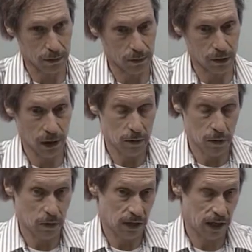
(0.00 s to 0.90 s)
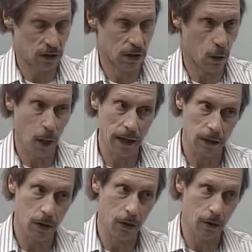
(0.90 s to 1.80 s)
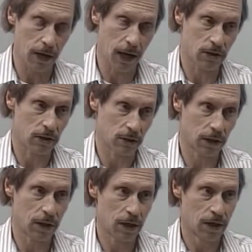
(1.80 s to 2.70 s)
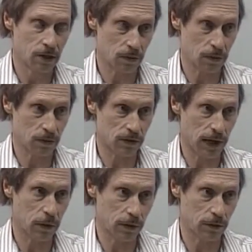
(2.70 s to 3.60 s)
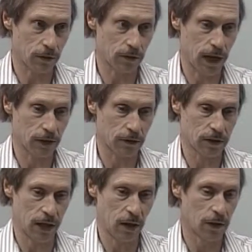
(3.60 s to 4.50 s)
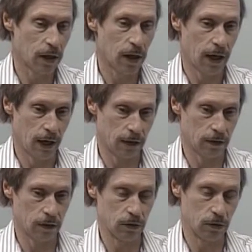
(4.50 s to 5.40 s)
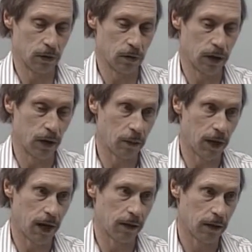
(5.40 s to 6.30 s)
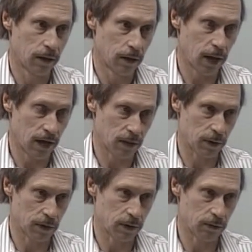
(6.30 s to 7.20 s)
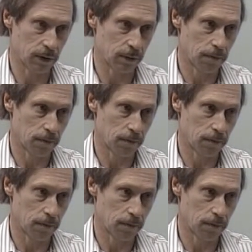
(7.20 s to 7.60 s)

UW is actually quite low nationally in terms of salary for faculty now, and I think a union would help that aspect of it.